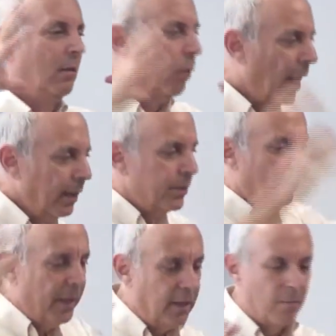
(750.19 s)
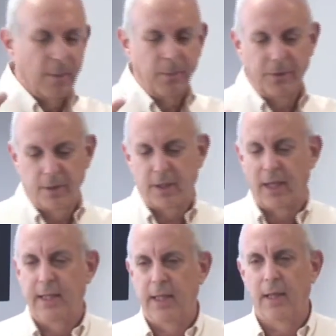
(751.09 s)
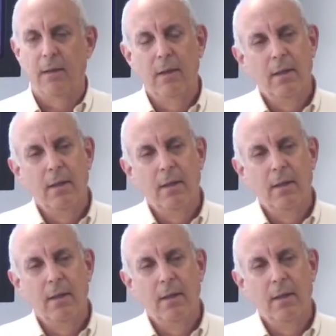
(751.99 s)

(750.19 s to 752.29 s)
why didn't somebody come up with this idea,